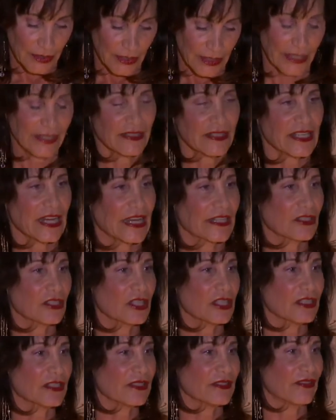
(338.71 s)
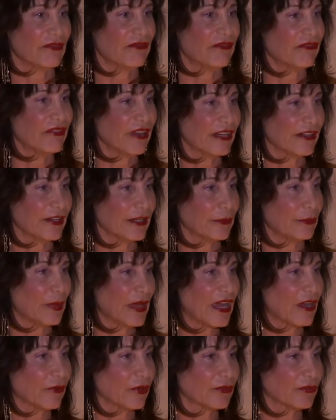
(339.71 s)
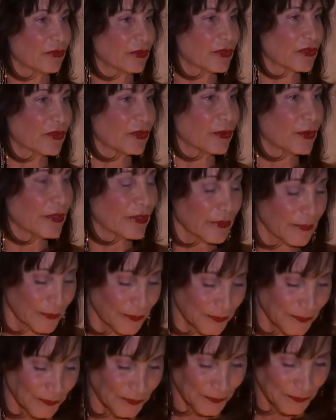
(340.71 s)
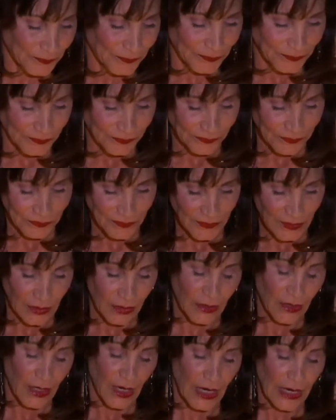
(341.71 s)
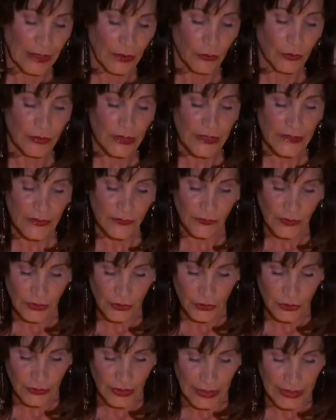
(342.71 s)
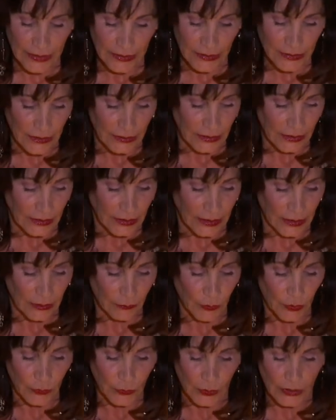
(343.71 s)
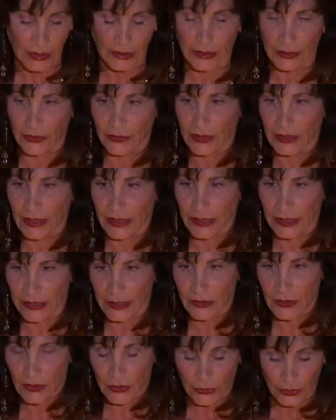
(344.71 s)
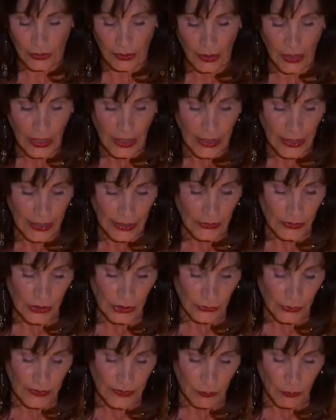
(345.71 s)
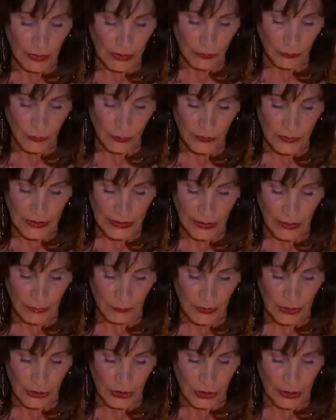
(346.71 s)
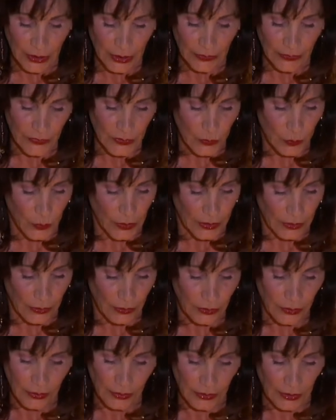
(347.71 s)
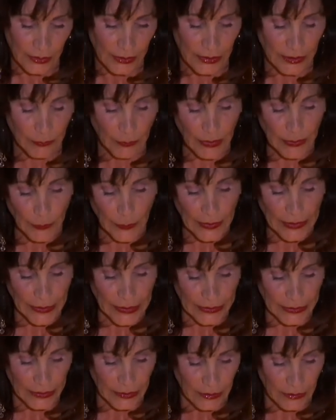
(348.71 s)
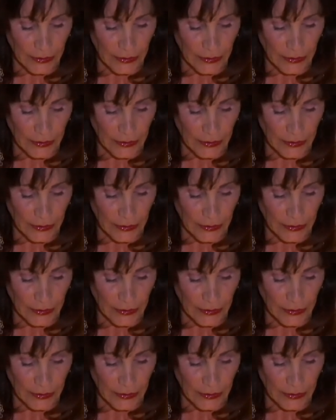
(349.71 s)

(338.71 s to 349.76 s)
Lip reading: Intention is a very powerful tool. I always visualized that the chemo would kill the cancer and do as minimal damage elsewhere in my body.